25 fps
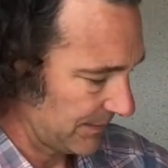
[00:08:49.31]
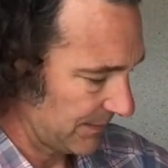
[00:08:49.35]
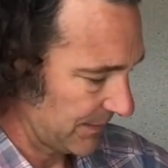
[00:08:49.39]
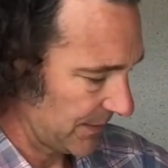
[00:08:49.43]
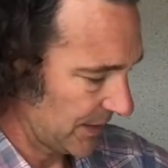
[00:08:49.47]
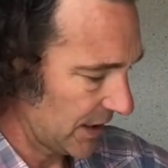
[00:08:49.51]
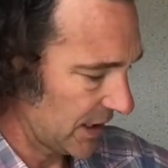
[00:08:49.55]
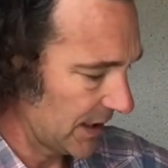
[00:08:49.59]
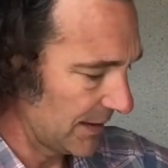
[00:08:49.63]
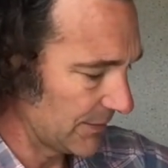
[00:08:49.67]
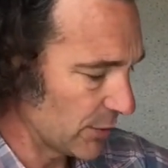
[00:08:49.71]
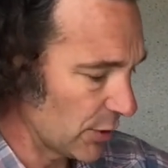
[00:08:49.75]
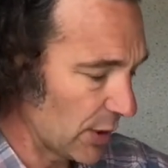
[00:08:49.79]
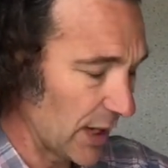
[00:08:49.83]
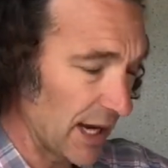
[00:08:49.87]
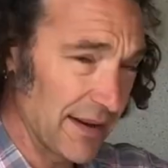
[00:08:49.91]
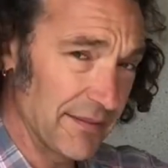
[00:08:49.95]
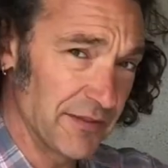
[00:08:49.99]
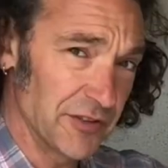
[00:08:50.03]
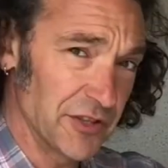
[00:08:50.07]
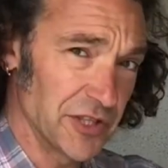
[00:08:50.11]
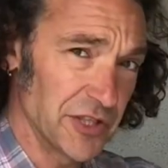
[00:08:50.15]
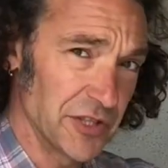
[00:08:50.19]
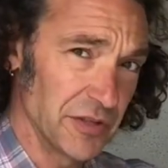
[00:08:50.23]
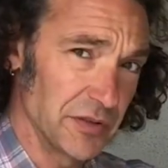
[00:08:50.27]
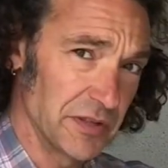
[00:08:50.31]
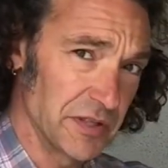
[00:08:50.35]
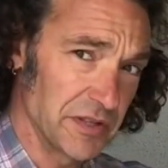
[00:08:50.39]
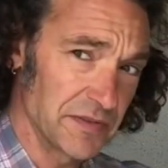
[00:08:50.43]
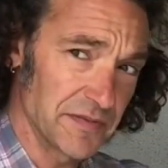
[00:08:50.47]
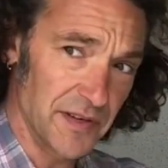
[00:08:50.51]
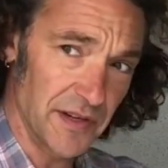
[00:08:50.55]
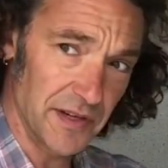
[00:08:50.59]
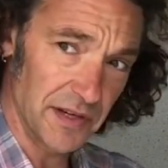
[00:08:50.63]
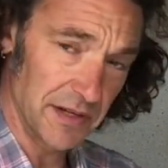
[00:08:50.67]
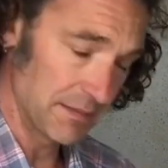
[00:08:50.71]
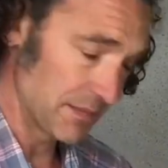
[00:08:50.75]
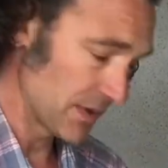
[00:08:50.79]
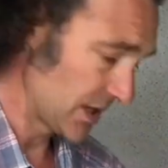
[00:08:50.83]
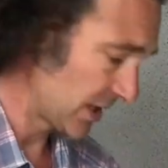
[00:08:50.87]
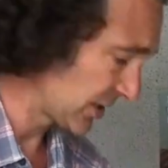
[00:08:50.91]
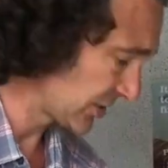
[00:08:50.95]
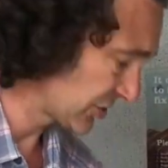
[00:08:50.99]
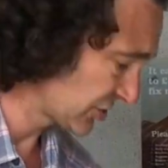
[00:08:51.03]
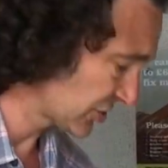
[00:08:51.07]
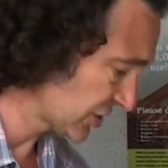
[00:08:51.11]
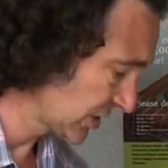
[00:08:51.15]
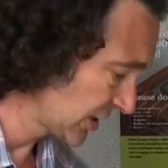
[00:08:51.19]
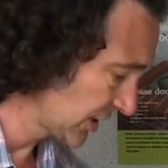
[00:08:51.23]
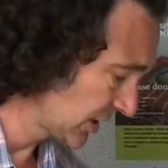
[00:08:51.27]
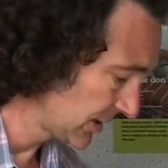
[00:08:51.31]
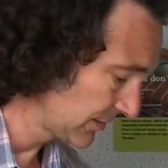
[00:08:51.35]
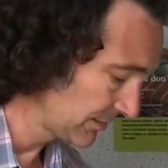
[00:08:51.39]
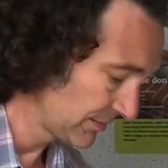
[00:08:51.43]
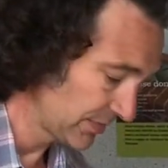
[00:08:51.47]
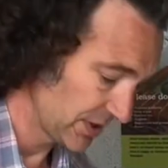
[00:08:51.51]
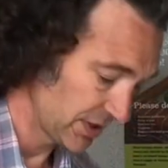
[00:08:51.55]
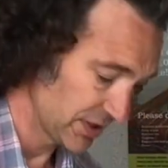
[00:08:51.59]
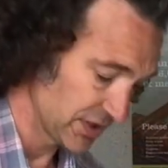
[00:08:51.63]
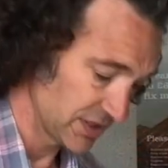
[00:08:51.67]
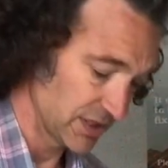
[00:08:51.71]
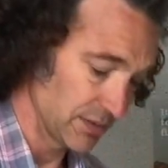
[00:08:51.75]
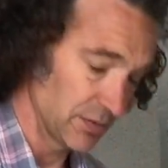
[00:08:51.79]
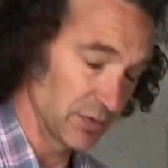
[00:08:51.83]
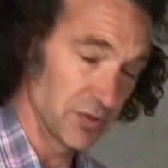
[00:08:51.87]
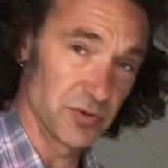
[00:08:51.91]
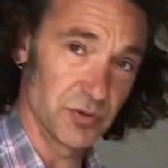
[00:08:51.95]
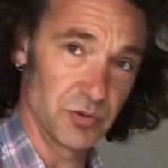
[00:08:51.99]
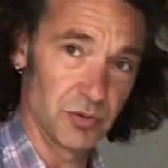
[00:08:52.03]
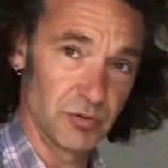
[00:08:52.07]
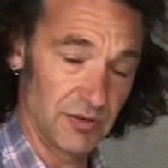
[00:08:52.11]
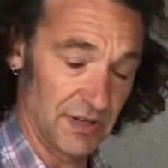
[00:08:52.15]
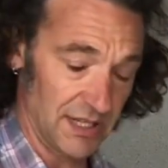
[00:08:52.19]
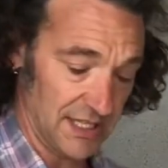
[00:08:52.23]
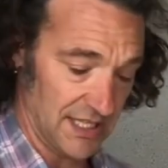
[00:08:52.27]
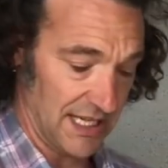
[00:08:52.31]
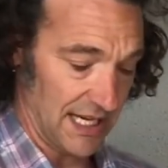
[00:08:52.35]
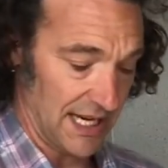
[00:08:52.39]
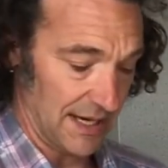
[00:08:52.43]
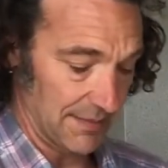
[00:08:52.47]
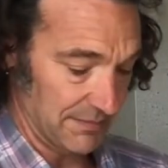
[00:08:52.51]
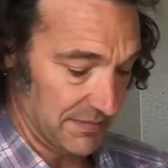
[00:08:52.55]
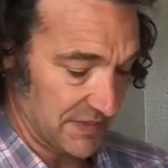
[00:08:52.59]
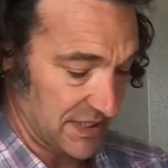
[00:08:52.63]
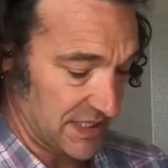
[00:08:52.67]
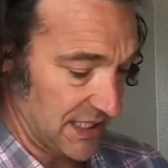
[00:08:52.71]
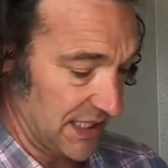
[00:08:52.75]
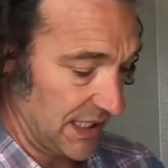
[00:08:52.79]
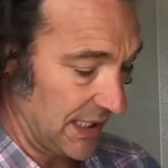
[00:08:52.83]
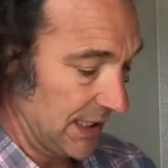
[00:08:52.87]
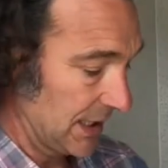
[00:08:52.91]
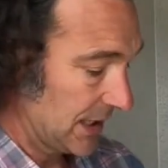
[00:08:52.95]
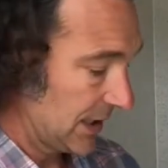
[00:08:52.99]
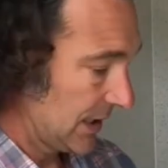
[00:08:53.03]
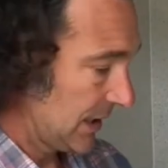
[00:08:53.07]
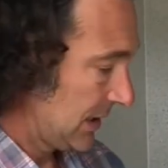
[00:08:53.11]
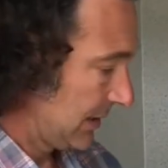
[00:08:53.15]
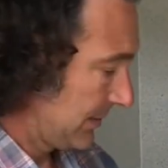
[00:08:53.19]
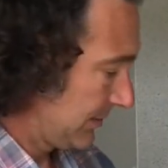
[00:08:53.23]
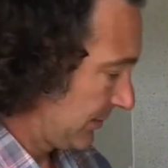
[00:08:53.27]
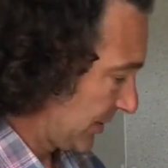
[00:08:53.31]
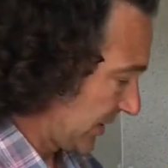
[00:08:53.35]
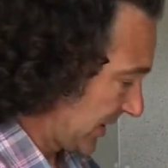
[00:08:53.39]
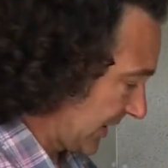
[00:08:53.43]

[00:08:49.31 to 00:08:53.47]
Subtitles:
I'm not having to do this very much because it was already empty, but